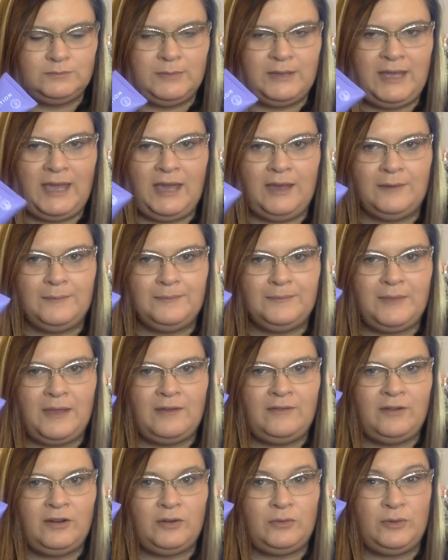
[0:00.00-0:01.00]
but yeah,
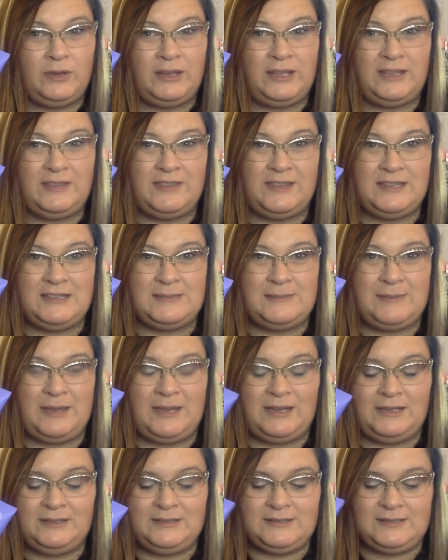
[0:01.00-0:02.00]
I've heard really good things
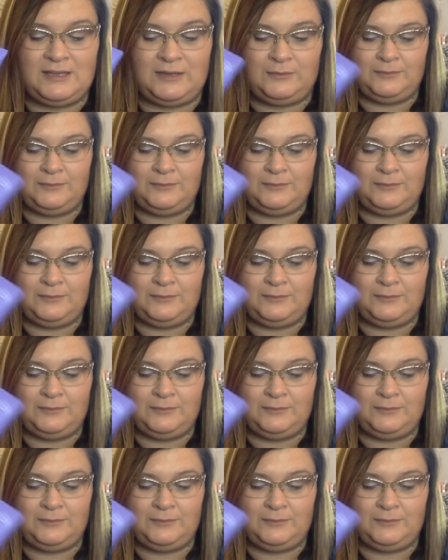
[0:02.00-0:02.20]
about it. So